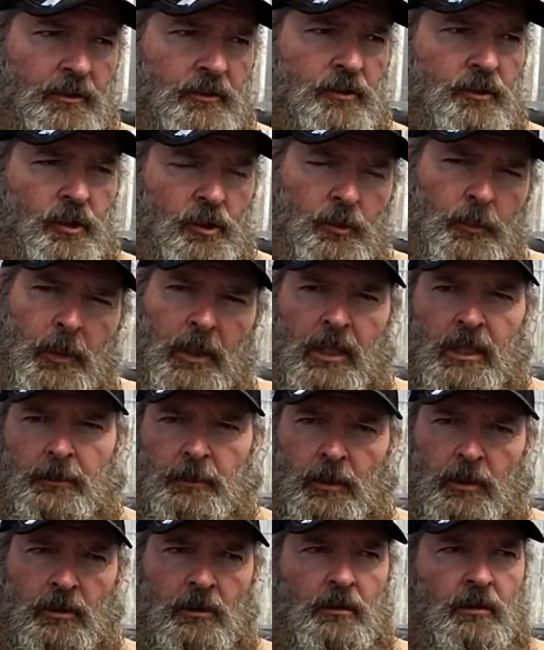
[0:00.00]
Two
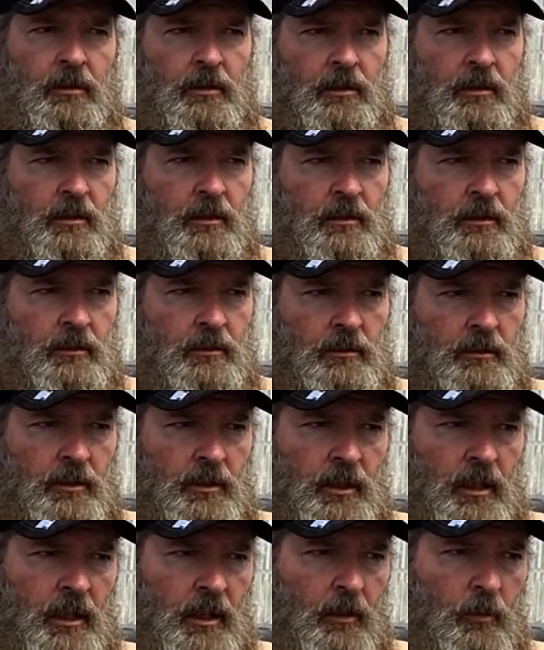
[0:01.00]
people
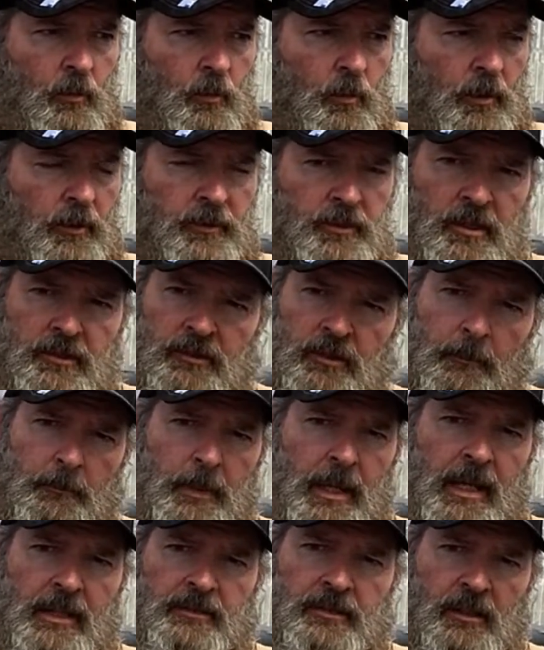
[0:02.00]
with just a
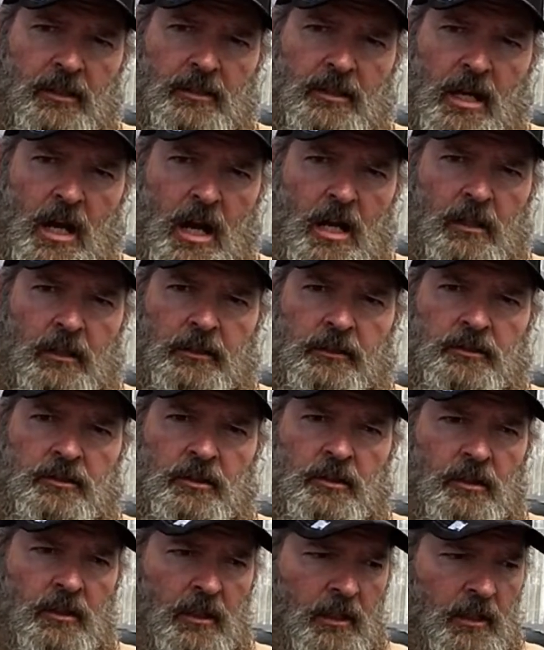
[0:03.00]
basic
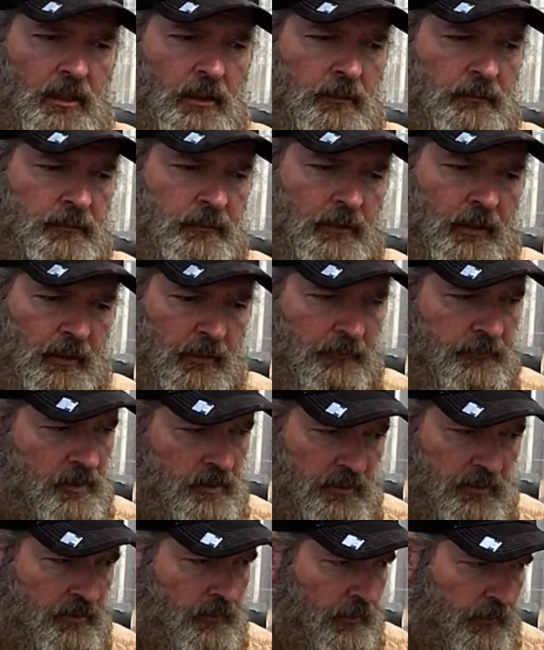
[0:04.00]
knowledge of
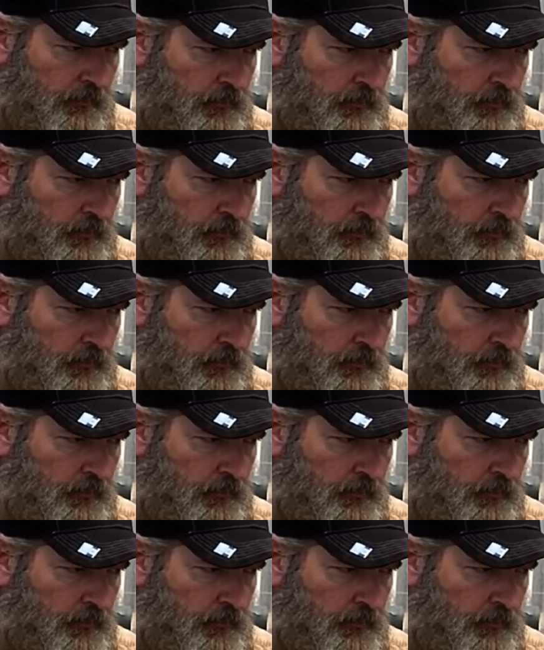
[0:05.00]
just